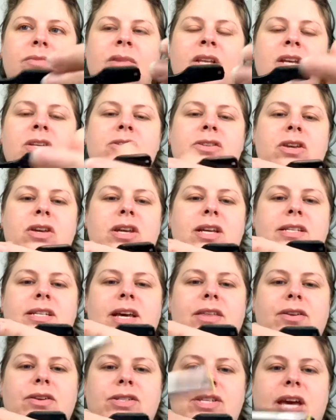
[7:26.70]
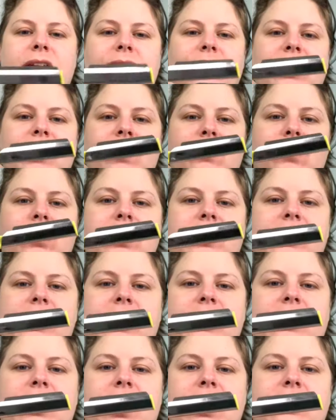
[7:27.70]
And so you can tell there's kind of a difference
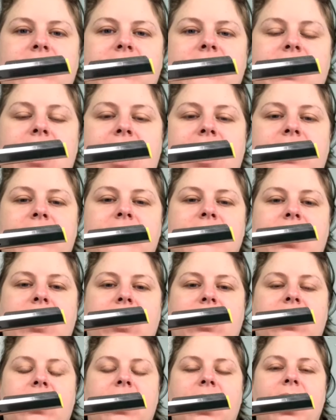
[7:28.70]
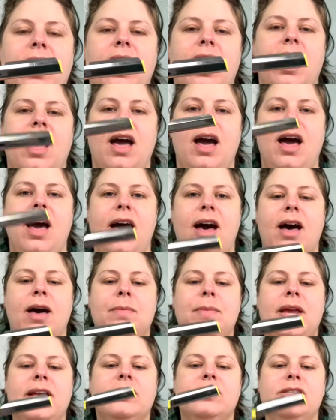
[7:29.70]
in size there.
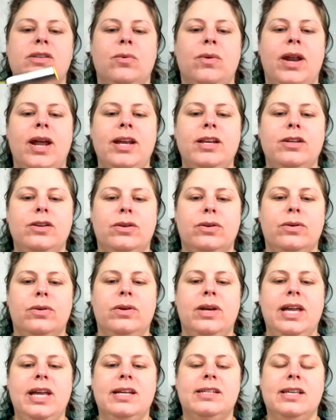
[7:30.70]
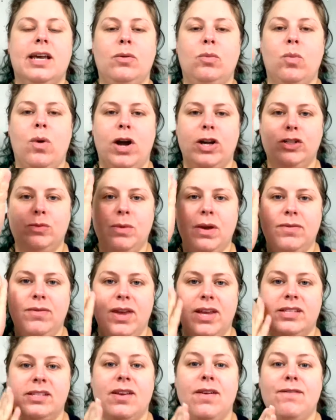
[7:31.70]
And so what I do is I wash my
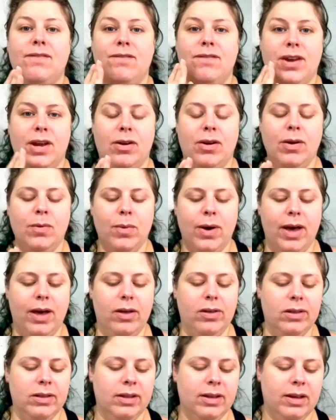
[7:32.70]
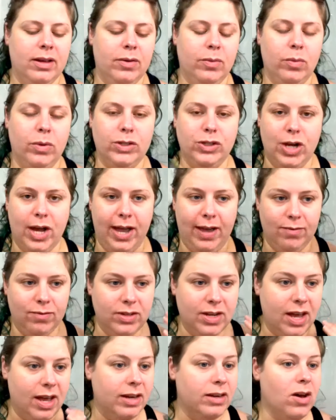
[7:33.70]
face very well, which I have
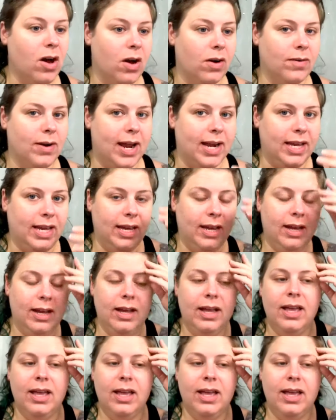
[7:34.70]
done already.